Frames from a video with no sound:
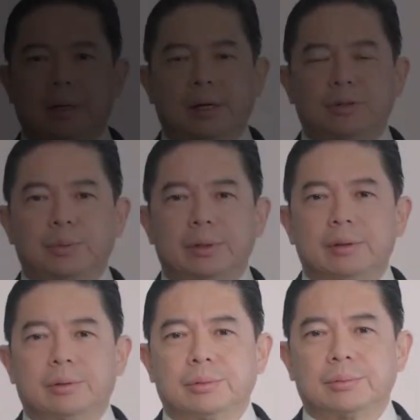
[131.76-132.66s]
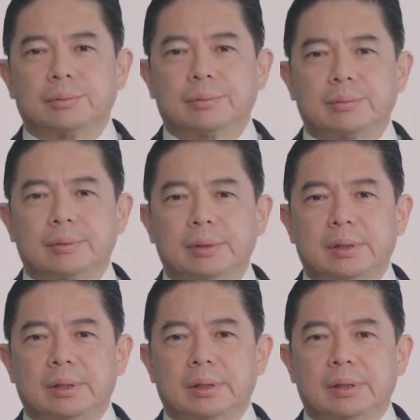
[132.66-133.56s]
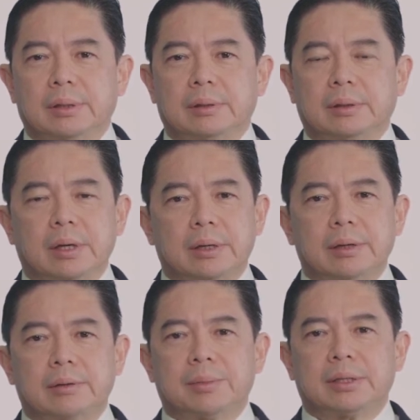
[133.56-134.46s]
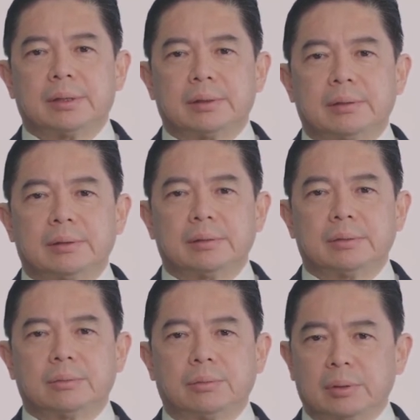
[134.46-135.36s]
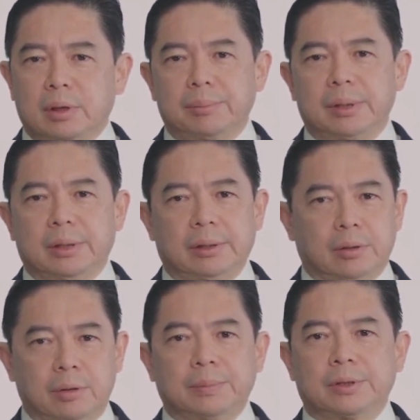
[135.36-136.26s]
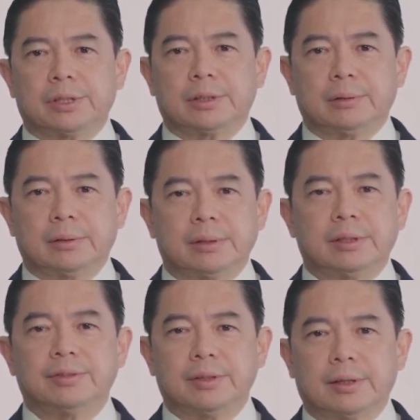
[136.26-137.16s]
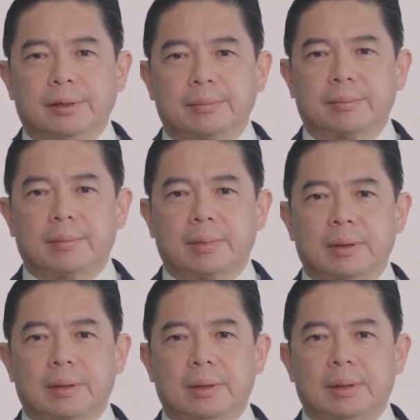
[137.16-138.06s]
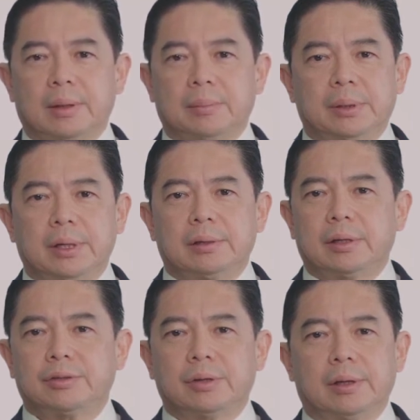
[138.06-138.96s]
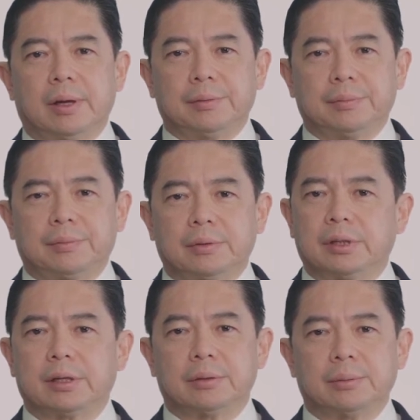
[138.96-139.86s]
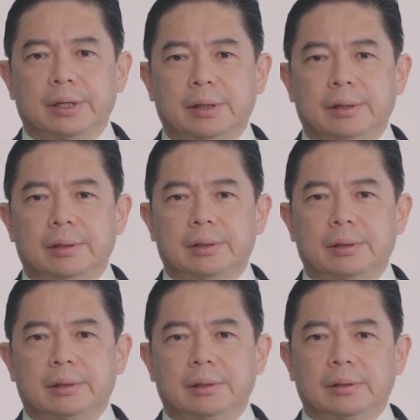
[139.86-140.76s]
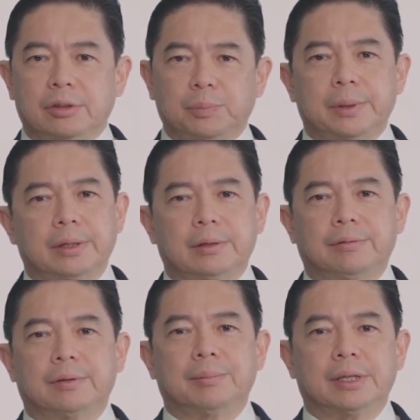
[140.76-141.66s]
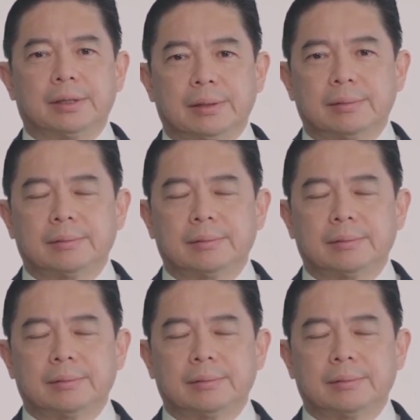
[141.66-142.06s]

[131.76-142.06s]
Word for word: As we know, the Gerai Ramadan will not be in operation this year. But that does not have to take away the spirit of Ramadan.